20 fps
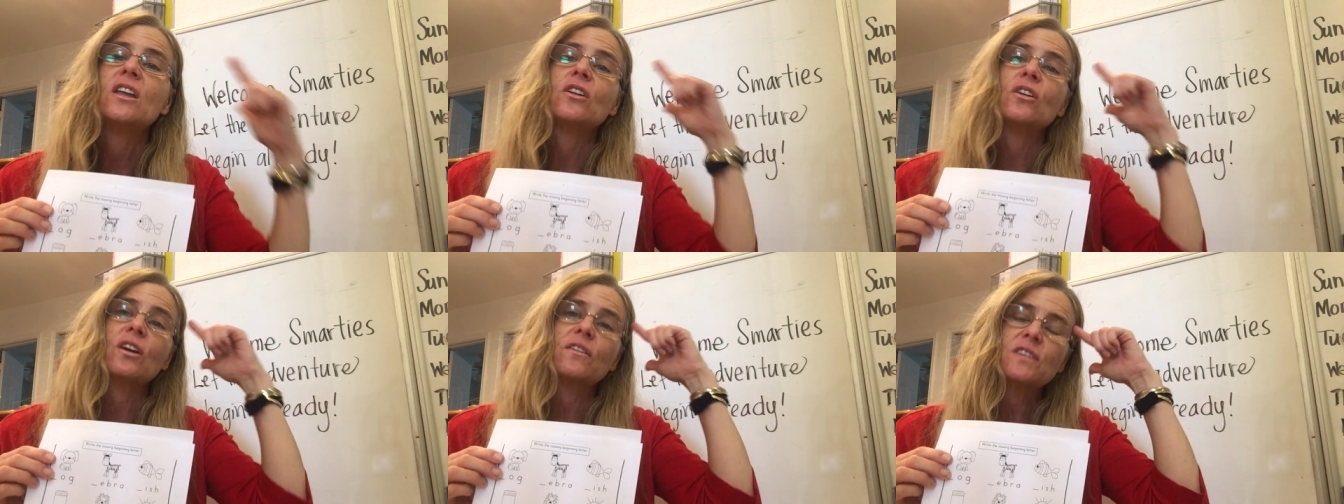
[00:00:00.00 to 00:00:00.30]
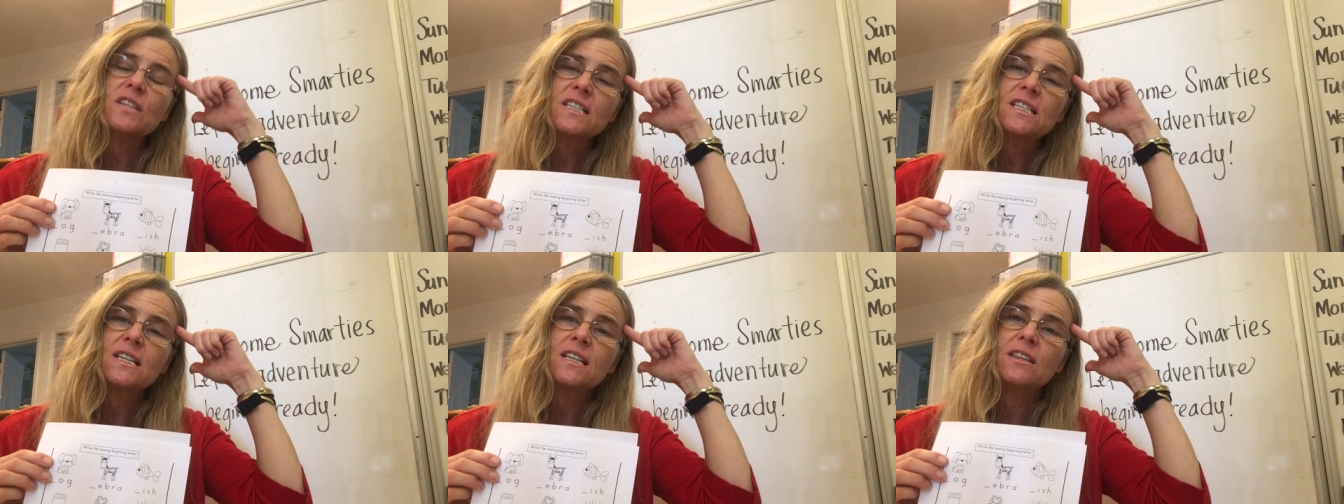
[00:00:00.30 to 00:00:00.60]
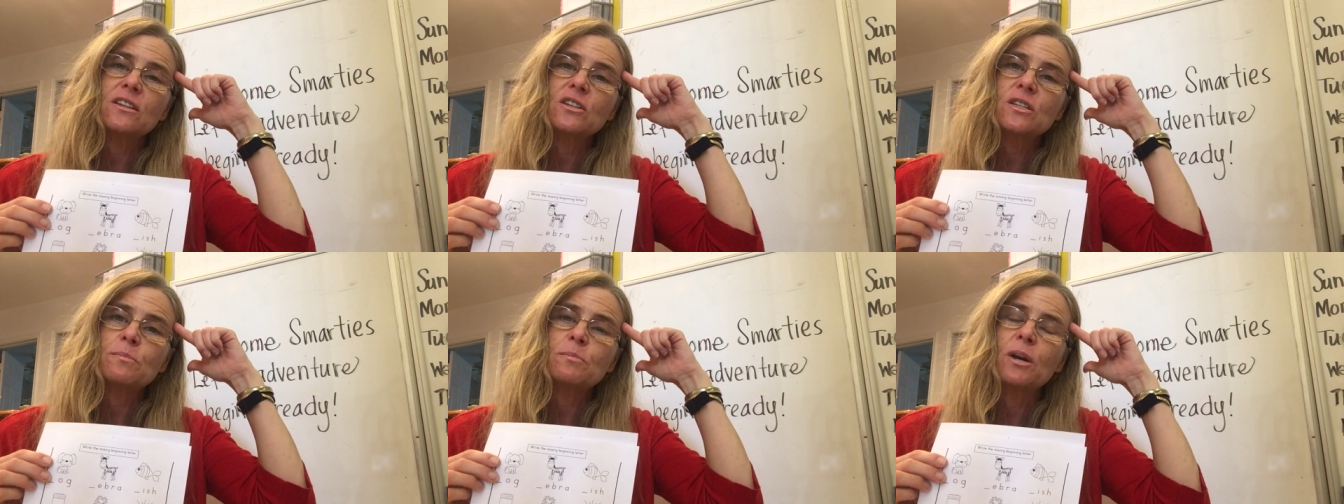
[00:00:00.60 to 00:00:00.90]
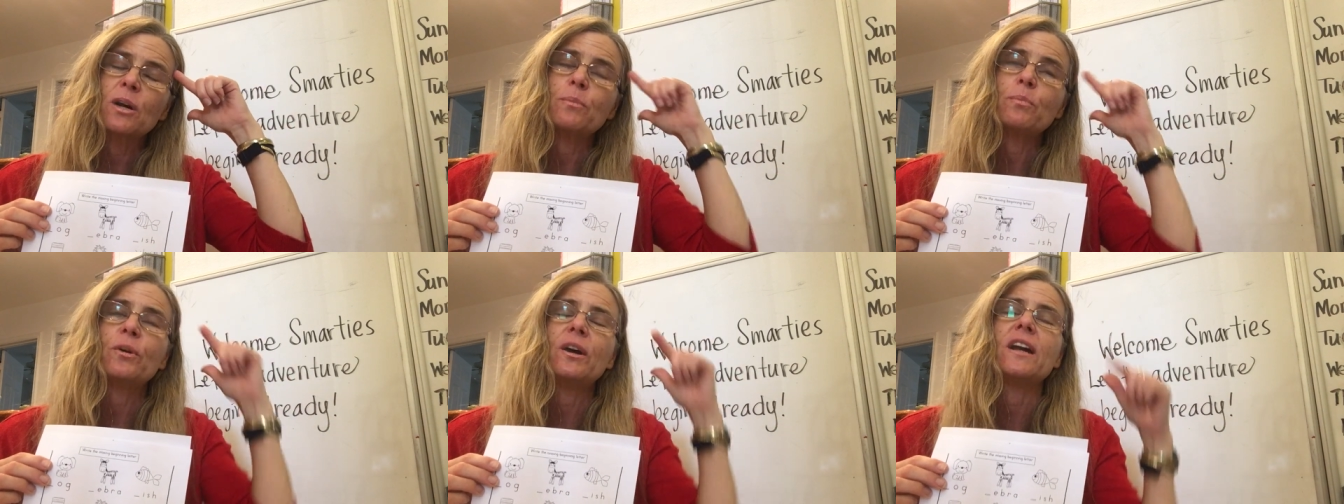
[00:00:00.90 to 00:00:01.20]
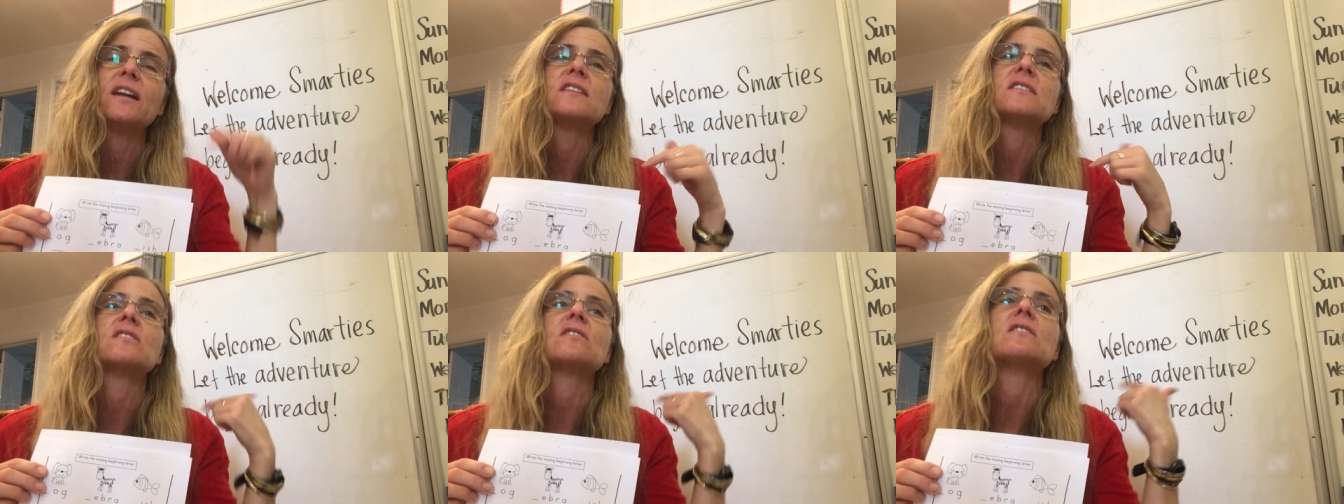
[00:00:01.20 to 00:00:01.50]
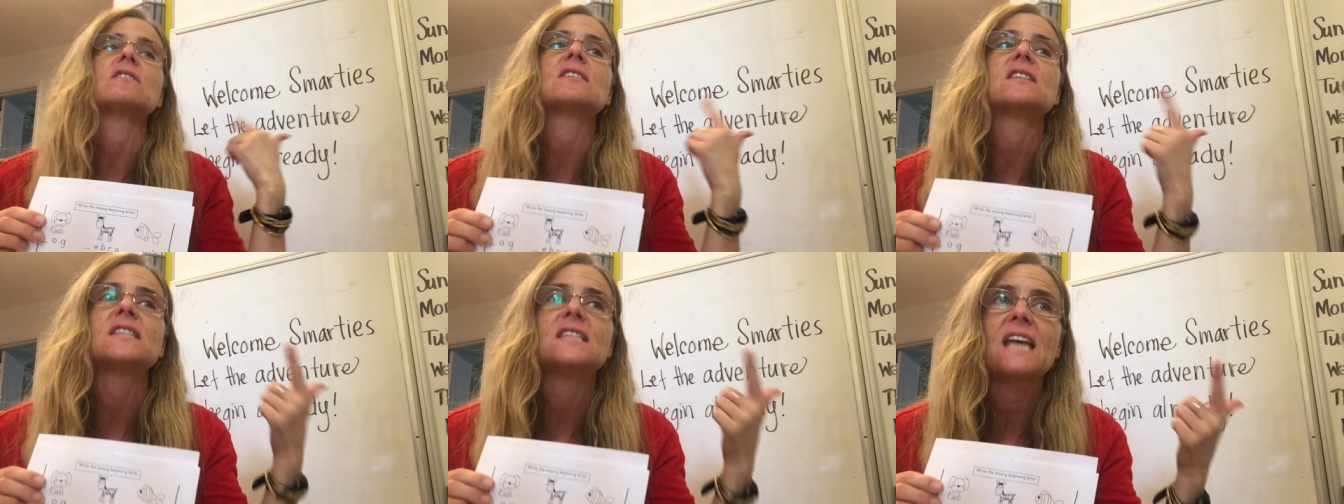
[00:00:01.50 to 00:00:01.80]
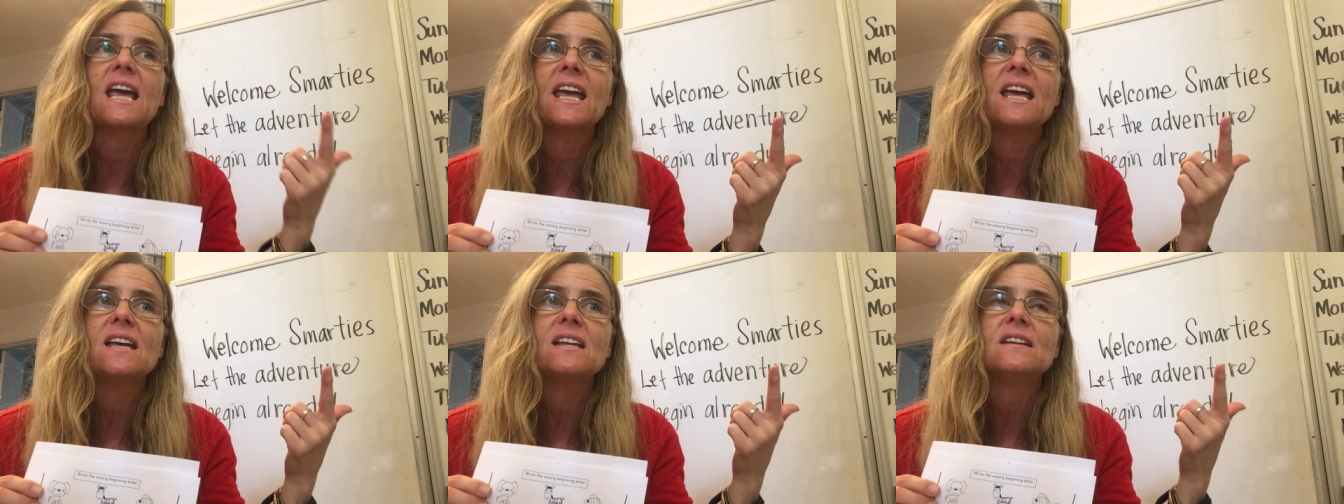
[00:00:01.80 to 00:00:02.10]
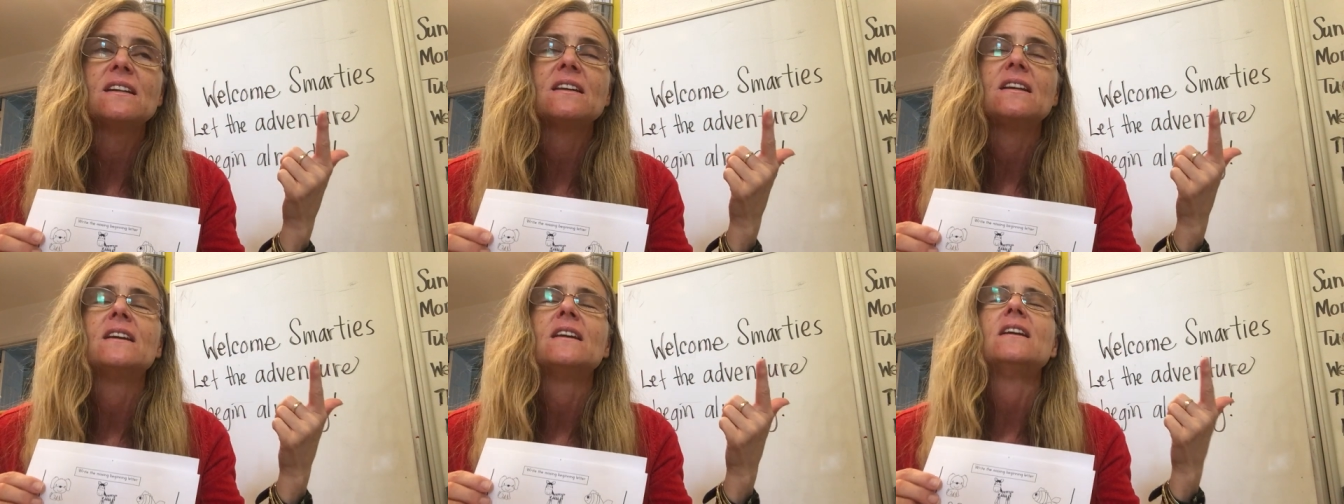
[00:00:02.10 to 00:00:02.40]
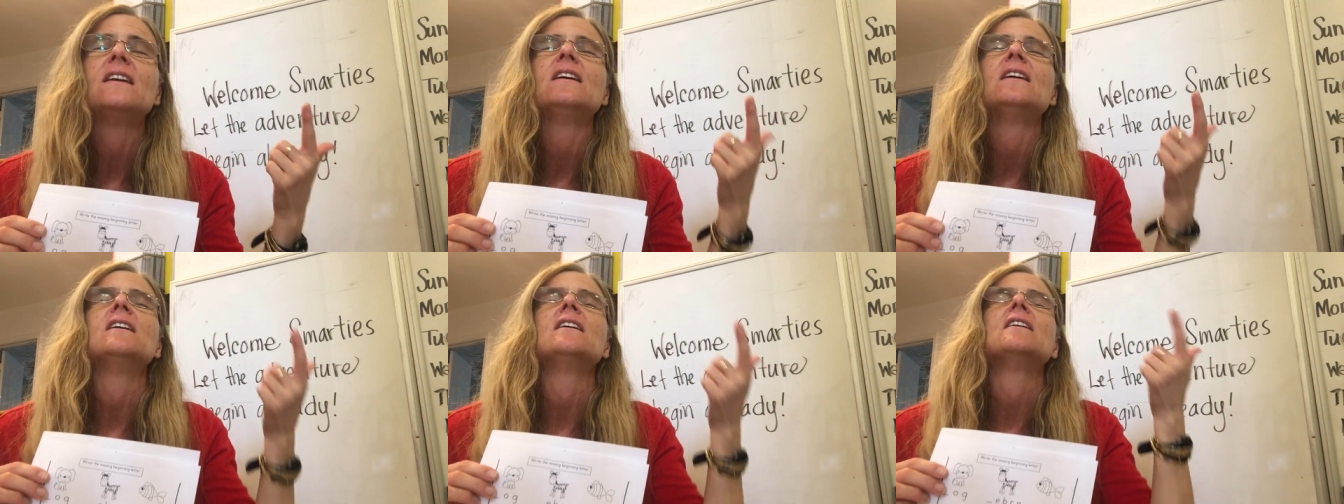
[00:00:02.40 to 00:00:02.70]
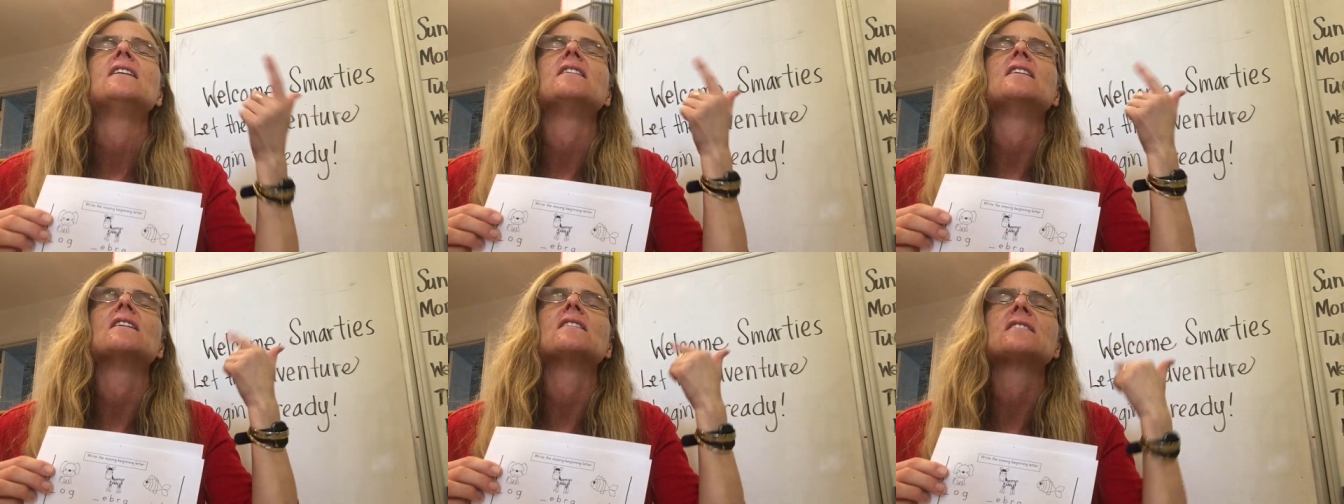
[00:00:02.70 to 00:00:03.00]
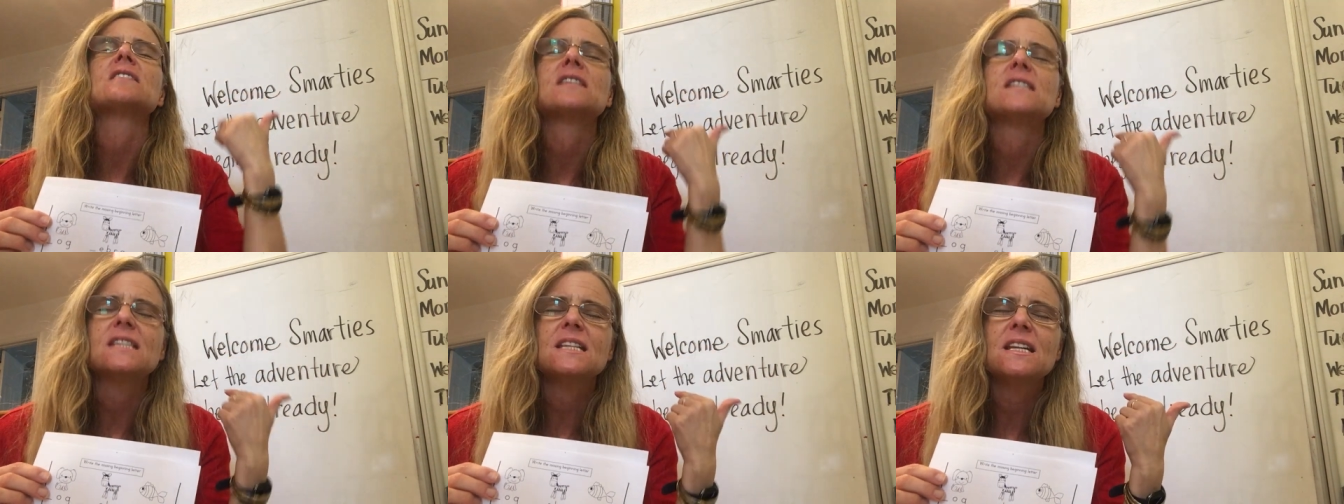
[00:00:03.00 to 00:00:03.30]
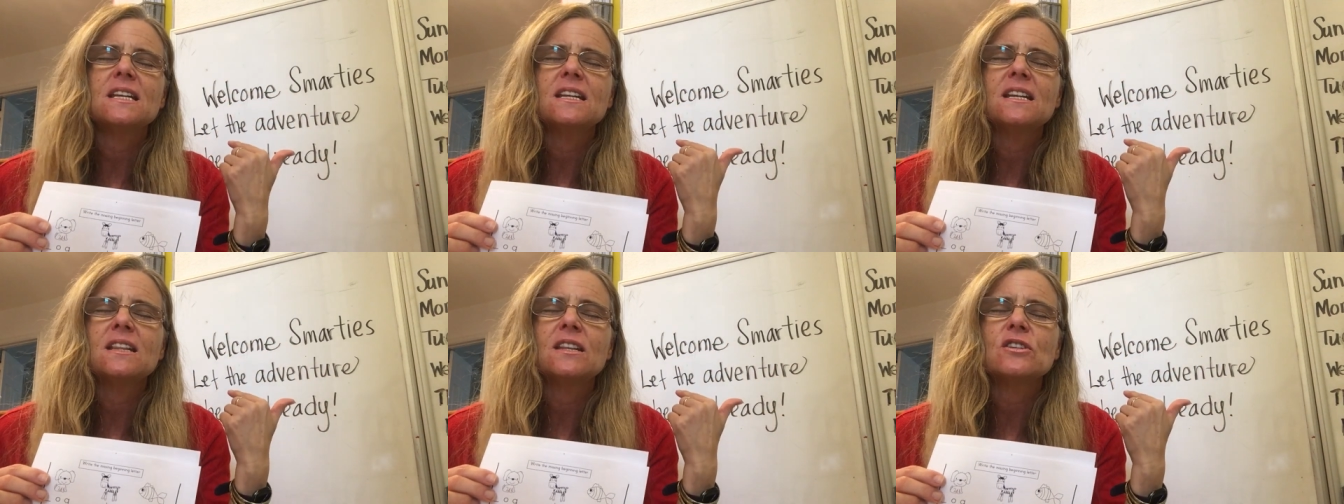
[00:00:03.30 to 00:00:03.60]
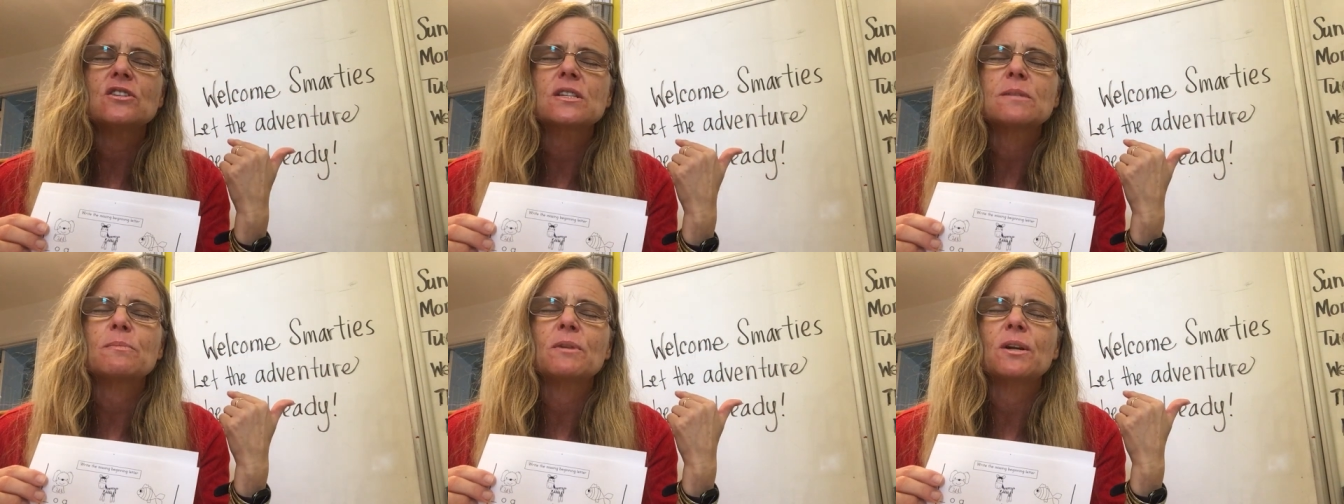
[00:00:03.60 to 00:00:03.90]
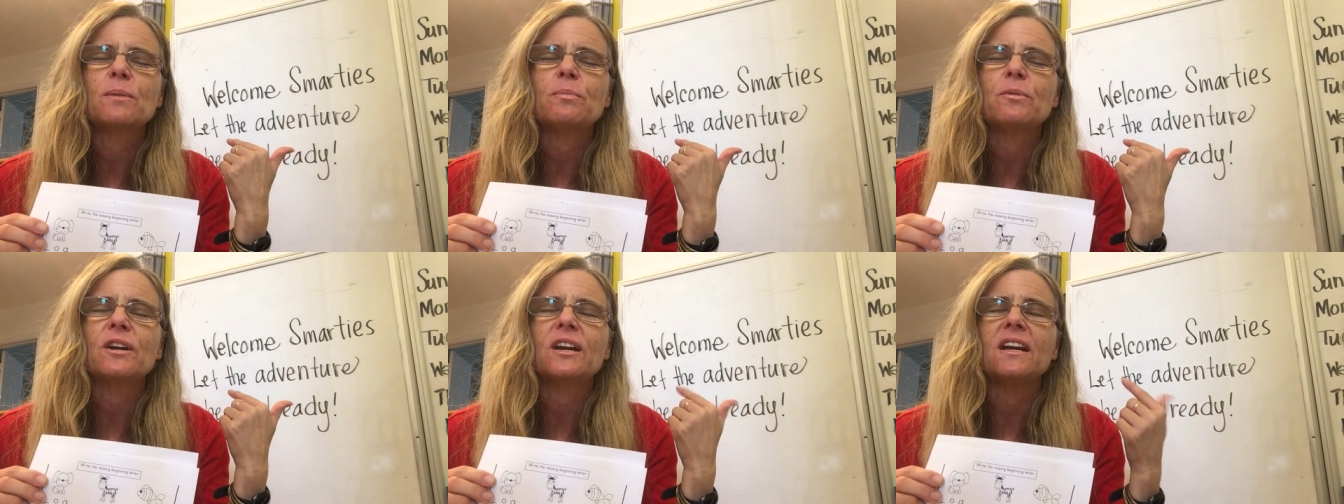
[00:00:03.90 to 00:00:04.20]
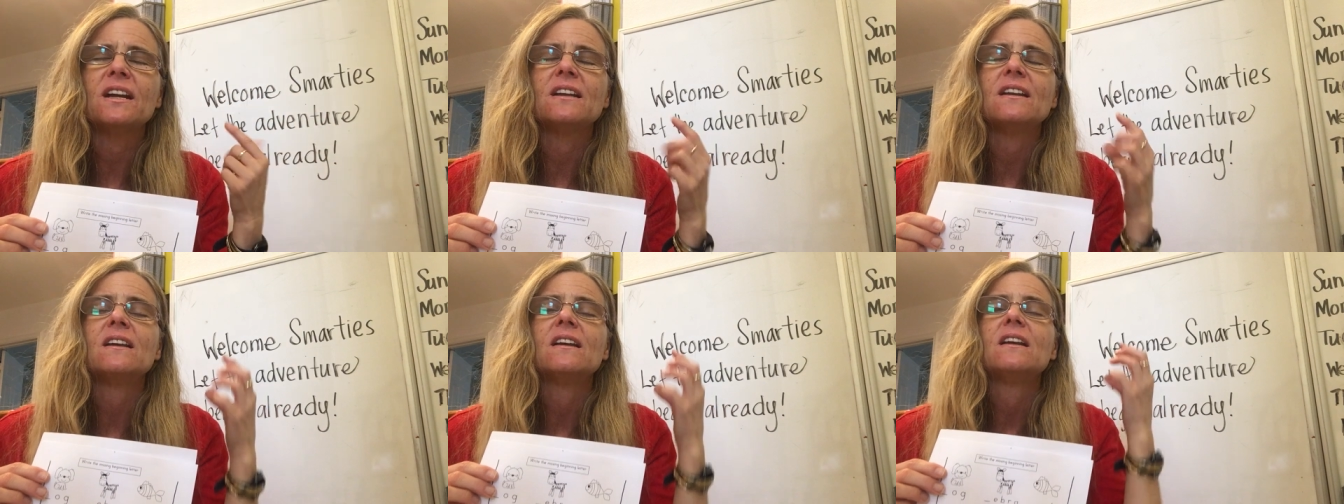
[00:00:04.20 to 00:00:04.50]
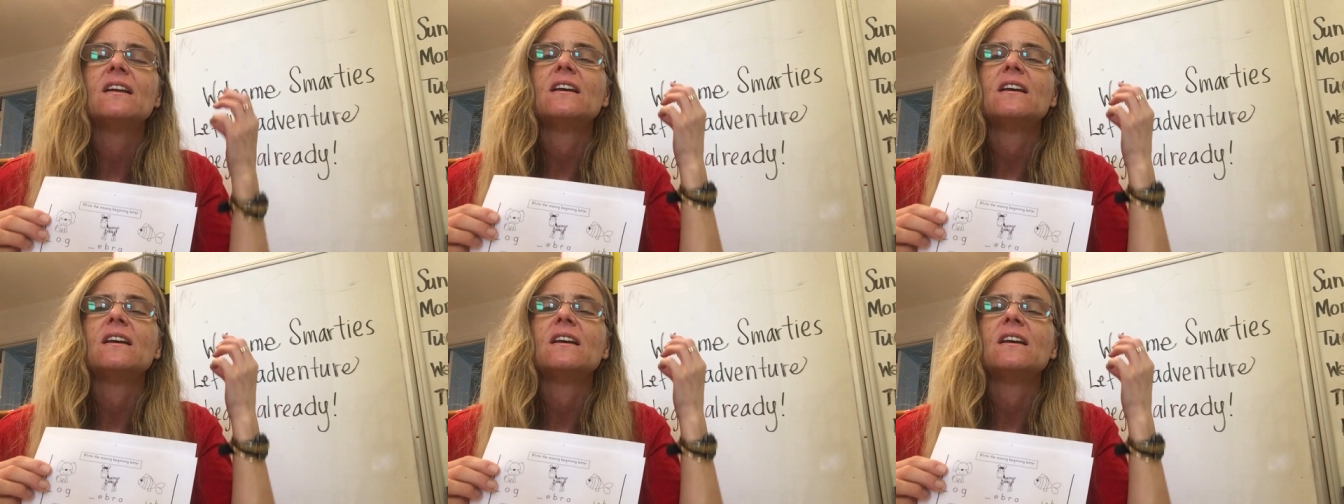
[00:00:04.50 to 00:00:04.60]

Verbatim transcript: They're going to have to see it in their smart brain. So they'll say it, they'll see it in their smart brain.